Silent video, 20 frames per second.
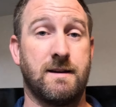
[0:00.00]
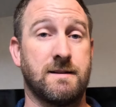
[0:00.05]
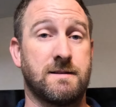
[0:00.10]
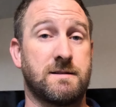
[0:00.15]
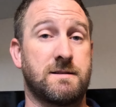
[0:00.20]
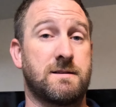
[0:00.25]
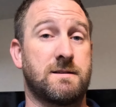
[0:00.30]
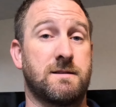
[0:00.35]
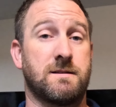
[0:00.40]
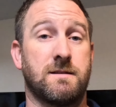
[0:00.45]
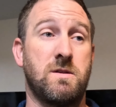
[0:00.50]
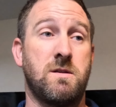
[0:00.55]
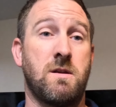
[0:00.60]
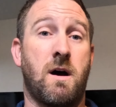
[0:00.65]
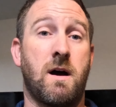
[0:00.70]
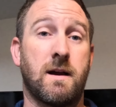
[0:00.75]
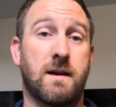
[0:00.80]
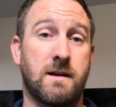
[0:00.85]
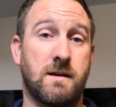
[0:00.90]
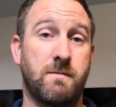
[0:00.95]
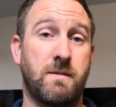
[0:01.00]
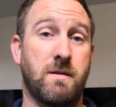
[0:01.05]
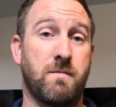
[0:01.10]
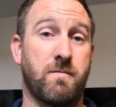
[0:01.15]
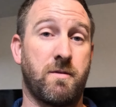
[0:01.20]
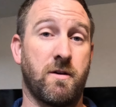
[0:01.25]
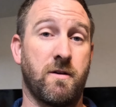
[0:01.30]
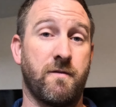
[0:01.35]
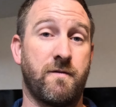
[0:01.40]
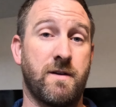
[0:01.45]
It's not going to be
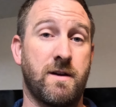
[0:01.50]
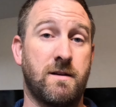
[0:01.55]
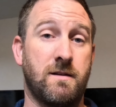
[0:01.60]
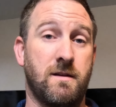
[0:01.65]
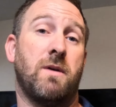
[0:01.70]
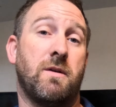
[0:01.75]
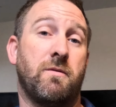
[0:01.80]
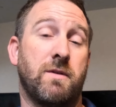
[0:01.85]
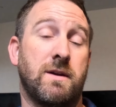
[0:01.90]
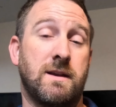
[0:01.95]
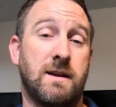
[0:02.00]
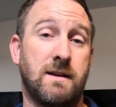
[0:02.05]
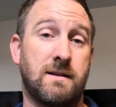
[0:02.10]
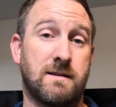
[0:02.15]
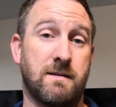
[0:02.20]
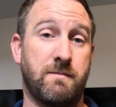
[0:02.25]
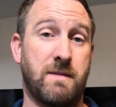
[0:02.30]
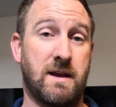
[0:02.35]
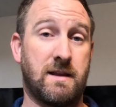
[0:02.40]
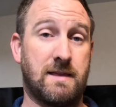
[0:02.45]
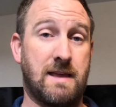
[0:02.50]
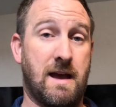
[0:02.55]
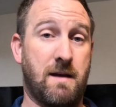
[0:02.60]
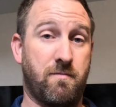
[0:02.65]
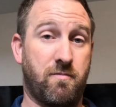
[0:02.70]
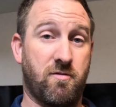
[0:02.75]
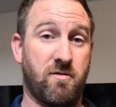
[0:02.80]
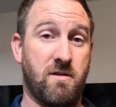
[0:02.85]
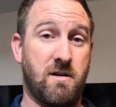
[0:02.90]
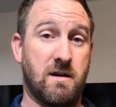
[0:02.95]
perfect, but we need to make that
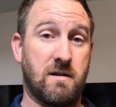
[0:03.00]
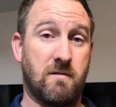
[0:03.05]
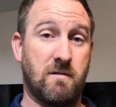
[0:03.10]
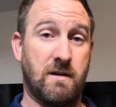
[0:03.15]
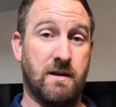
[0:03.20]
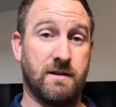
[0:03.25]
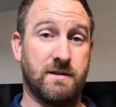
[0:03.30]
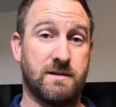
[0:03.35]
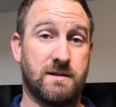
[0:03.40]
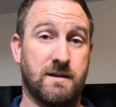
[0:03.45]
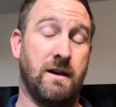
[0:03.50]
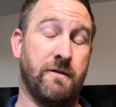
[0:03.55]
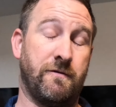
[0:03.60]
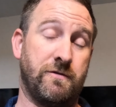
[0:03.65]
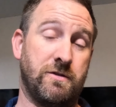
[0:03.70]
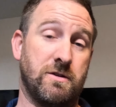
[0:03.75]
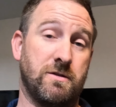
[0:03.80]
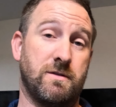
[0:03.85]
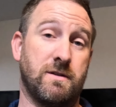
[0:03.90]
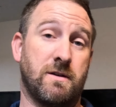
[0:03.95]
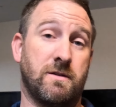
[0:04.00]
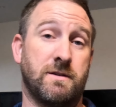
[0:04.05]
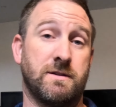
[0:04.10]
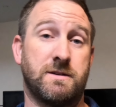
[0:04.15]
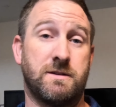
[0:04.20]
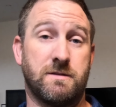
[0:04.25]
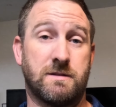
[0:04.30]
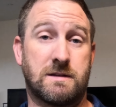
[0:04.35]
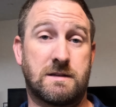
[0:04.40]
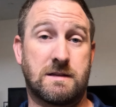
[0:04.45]
progress. If you
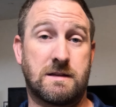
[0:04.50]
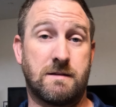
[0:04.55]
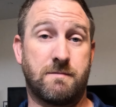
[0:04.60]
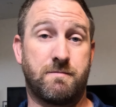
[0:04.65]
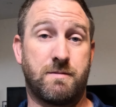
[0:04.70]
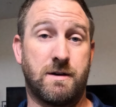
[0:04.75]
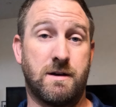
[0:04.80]
notice you slip